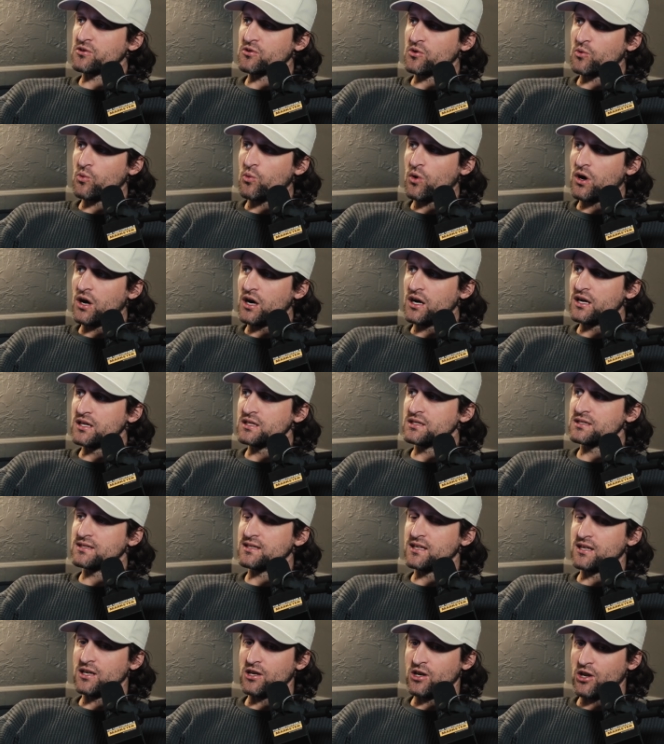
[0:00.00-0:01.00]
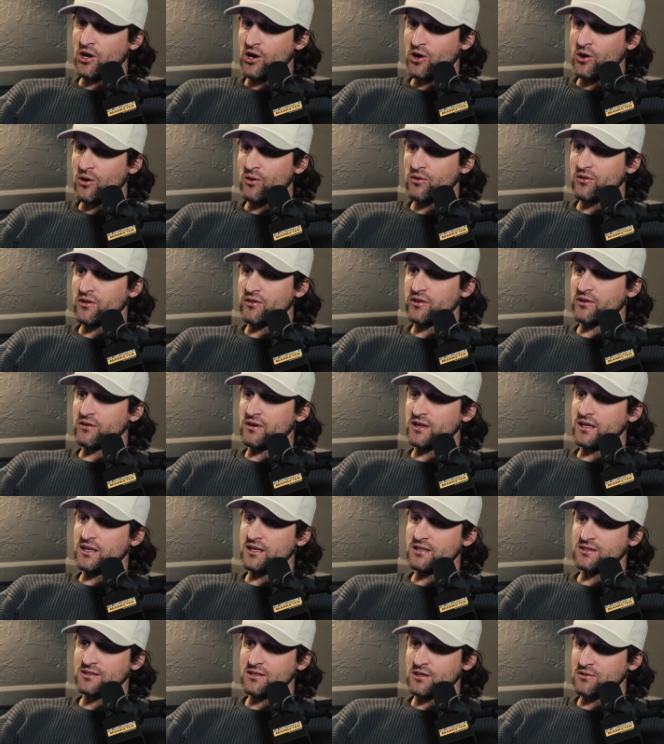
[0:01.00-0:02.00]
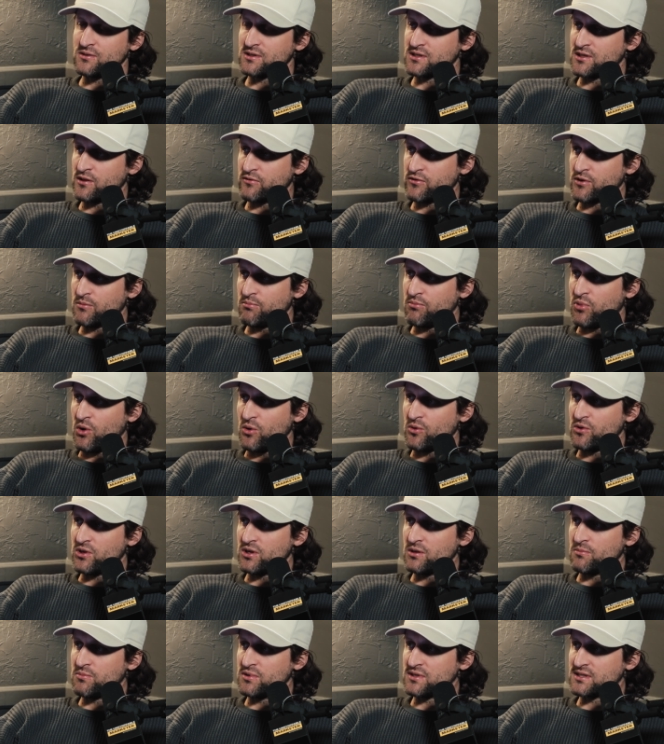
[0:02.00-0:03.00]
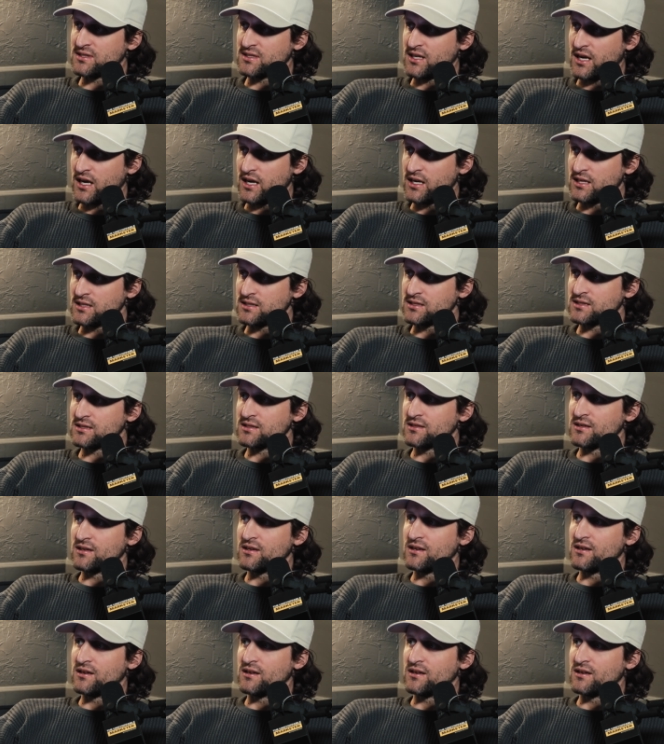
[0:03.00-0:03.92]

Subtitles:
are the ones that know that there is no silver bullet besides